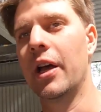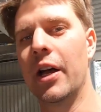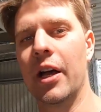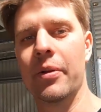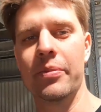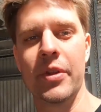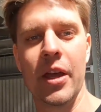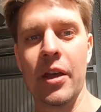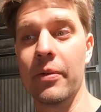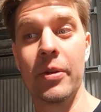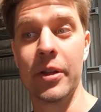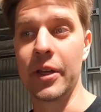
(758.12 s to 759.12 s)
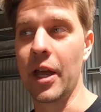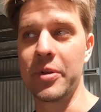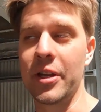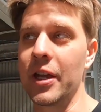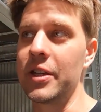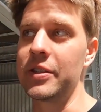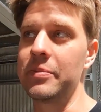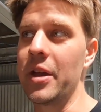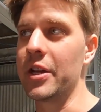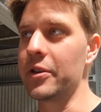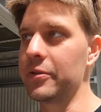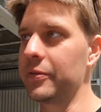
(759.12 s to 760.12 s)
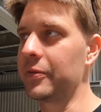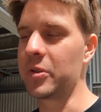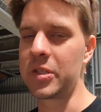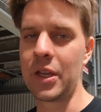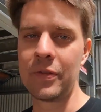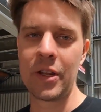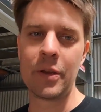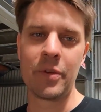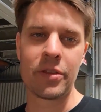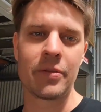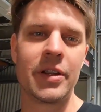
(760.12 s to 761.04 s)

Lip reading: yeah, really happy days. Manual, 470 with